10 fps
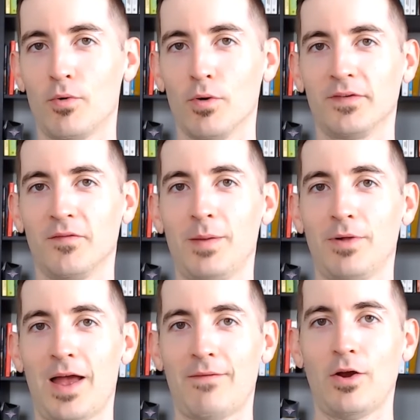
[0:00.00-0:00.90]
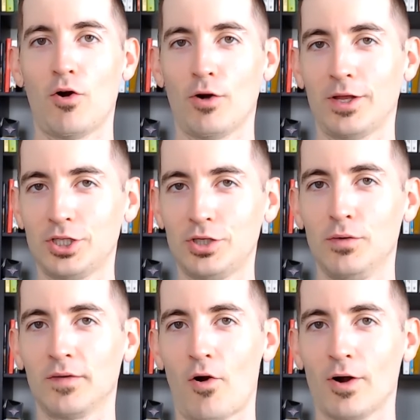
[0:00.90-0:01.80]
reports of people having heart
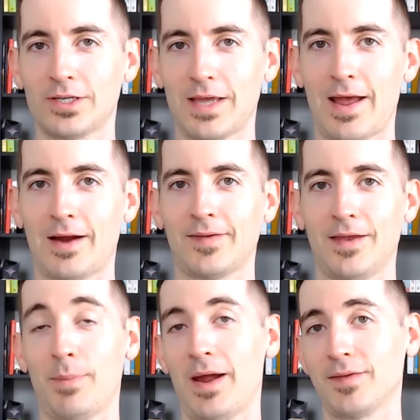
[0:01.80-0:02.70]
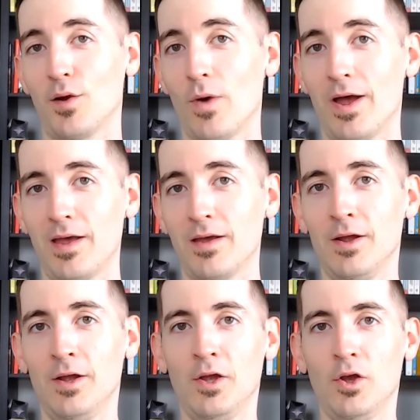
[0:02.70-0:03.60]
issues, heart attacks, and passing away
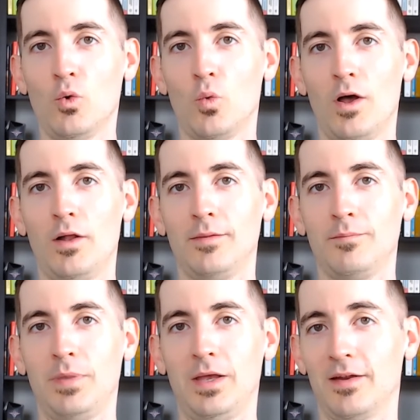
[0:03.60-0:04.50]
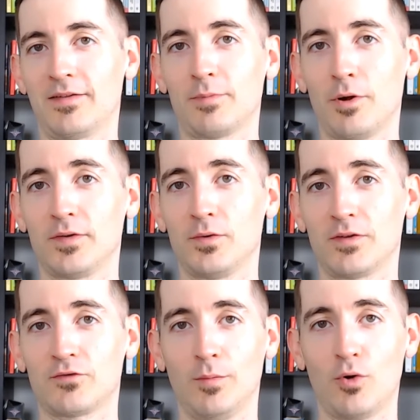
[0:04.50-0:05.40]
while being exposed to
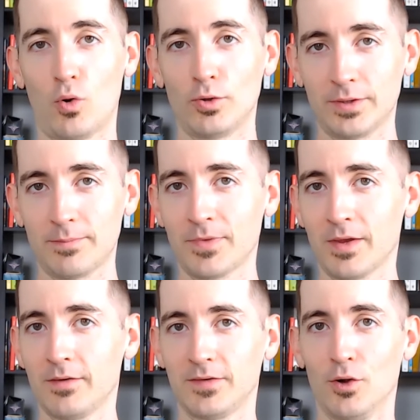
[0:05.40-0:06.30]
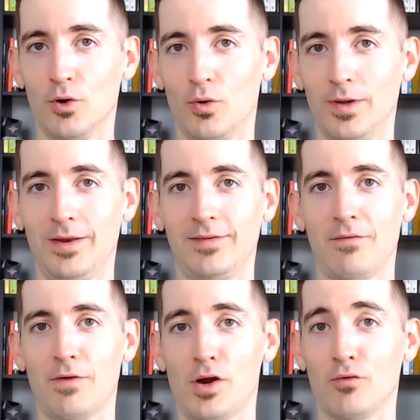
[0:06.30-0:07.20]
extreme cold. So it is a
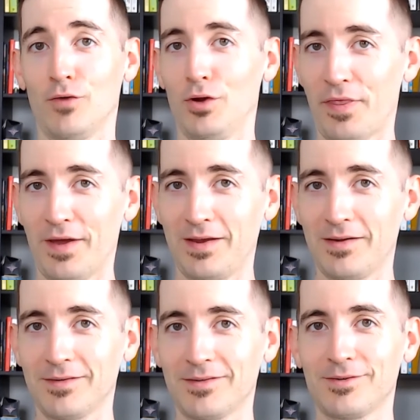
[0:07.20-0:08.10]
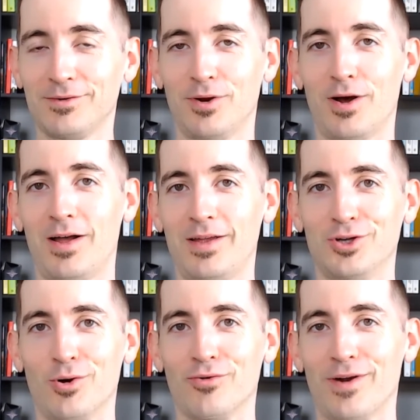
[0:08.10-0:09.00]
very real thing. Do not
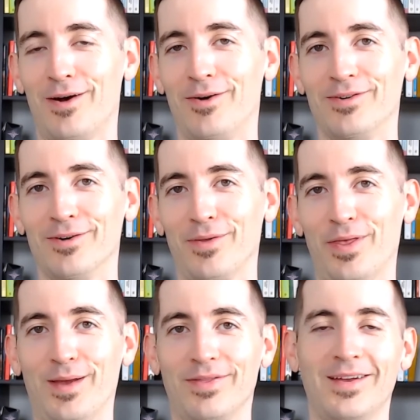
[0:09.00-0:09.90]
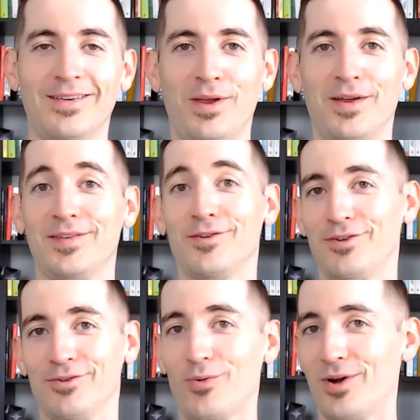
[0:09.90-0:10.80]
joke around or think that because you're
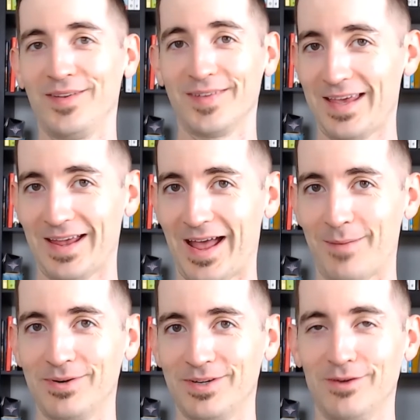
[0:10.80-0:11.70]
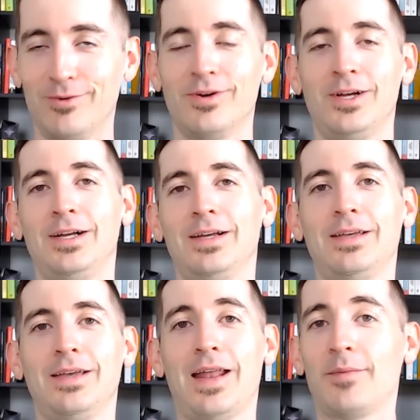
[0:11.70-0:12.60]
in your 20s, it can't happen to you.
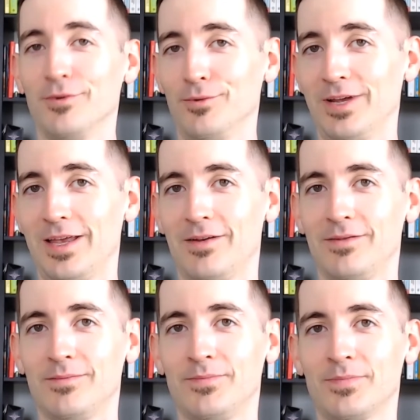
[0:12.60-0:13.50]
It absolutely can.